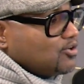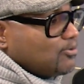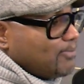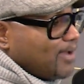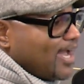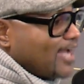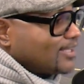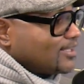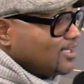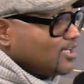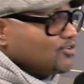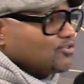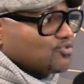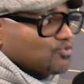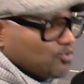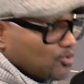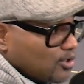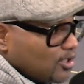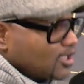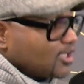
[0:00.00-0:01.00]
back then it was
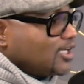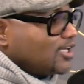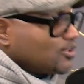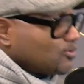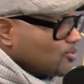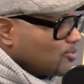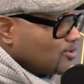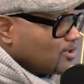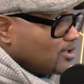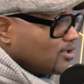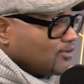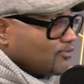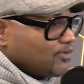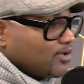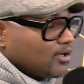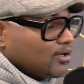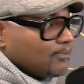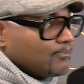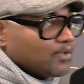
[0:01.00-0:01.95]
really cutthroat in the NFL.